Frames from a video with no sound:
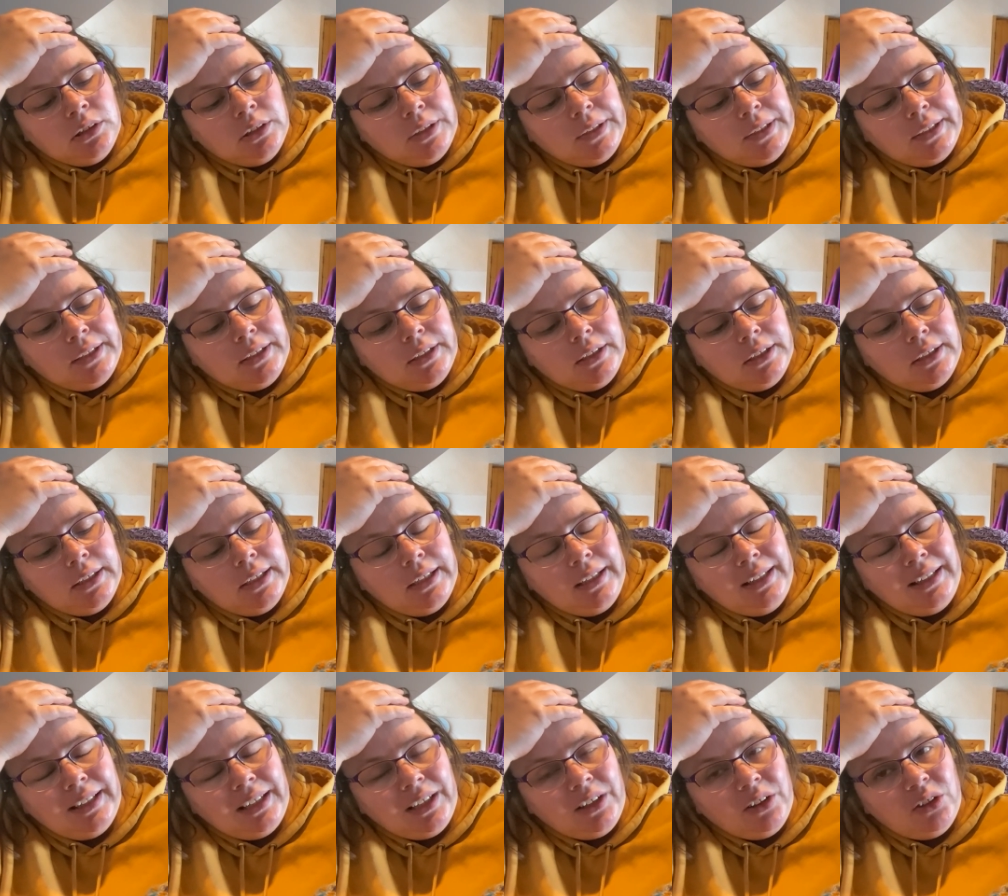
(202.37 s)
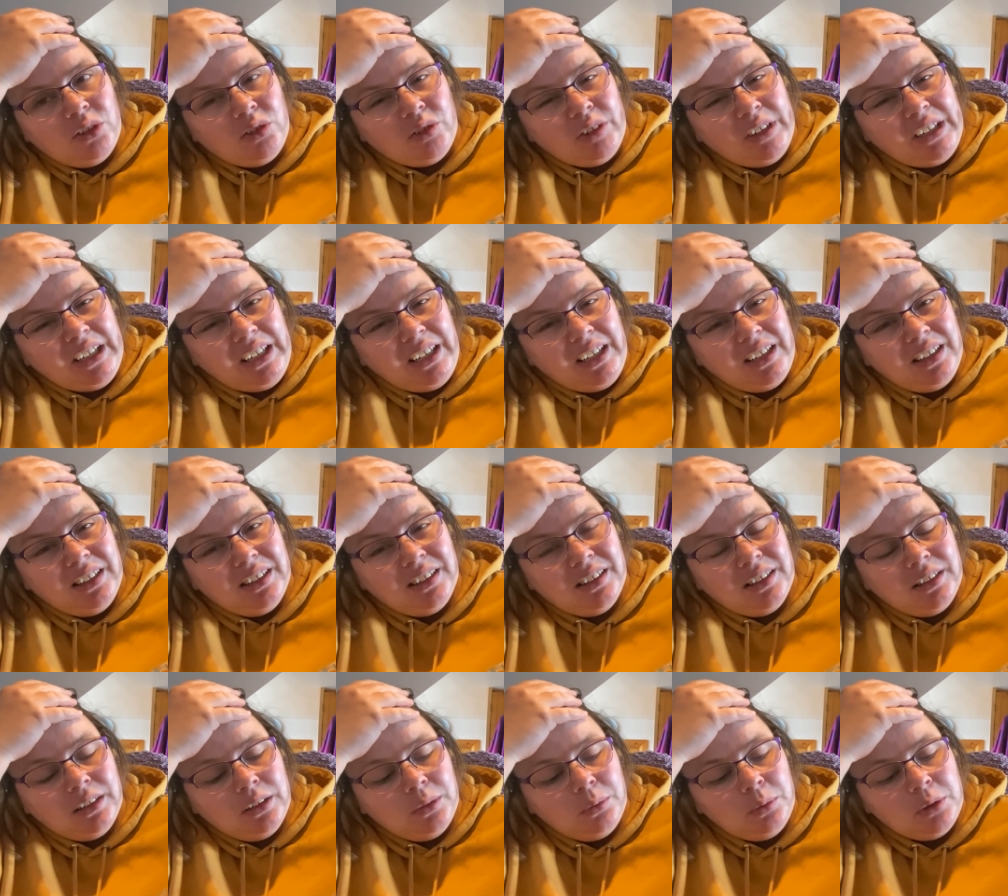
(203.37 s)
I think 3
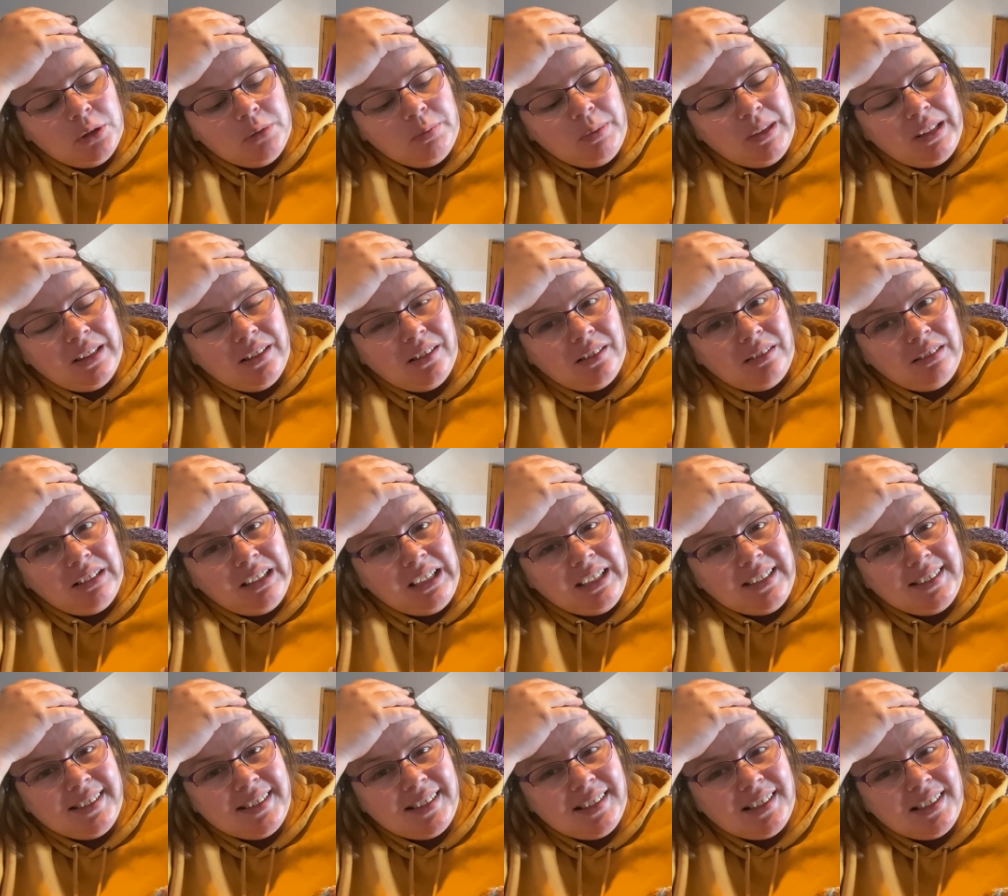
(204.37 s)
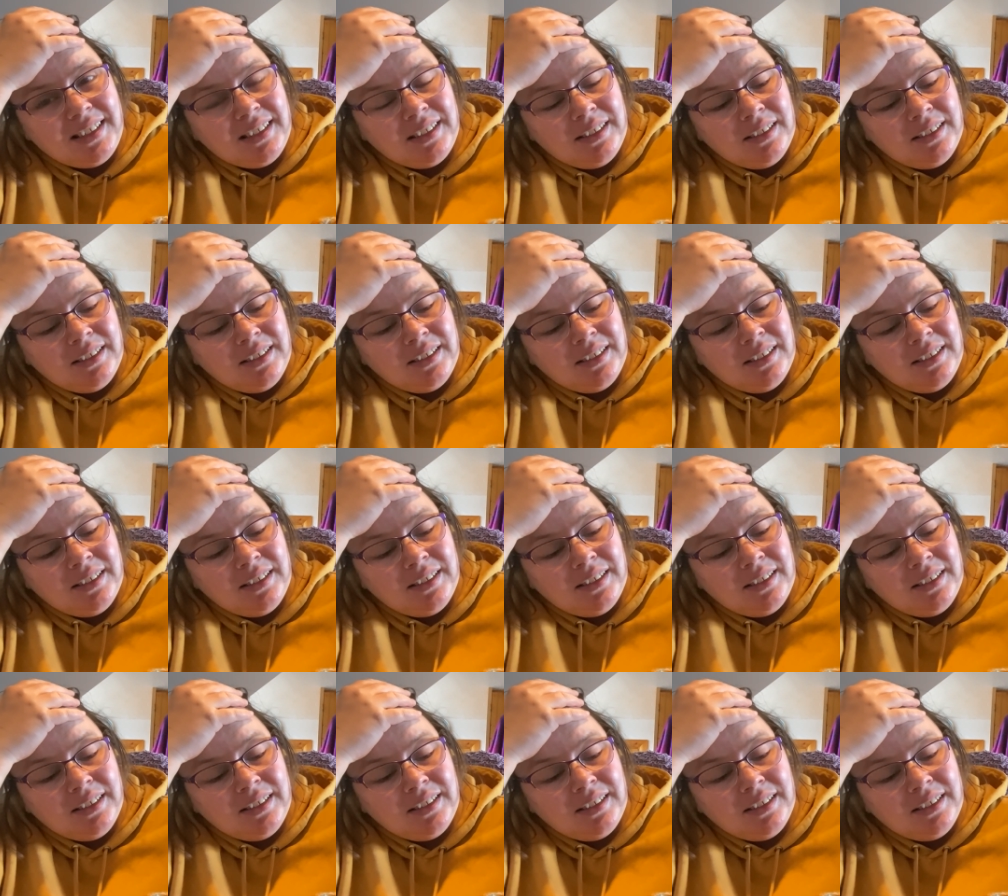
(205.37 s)
would be the least.